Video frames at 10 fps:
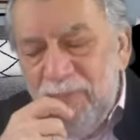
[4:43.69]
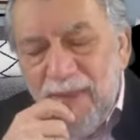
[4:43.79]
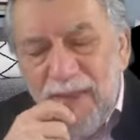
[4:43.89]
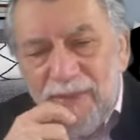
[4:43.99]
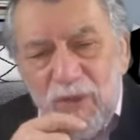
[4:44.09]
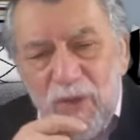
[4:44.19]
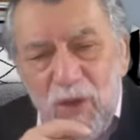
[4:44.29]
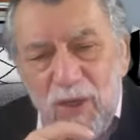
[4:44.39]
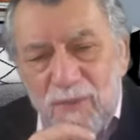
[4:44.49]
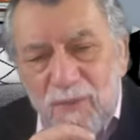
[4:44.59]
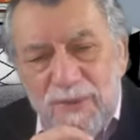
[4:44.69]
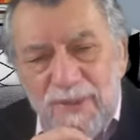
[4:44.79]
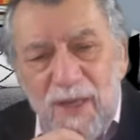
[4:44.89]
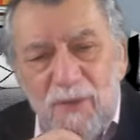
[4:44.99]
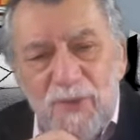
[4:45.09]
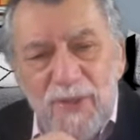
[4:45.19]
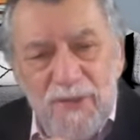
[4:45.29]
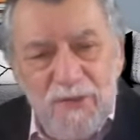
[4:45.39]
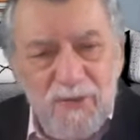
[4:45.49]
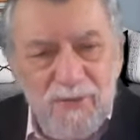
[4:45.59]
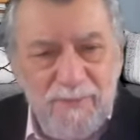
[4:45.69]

And the guard was outraged.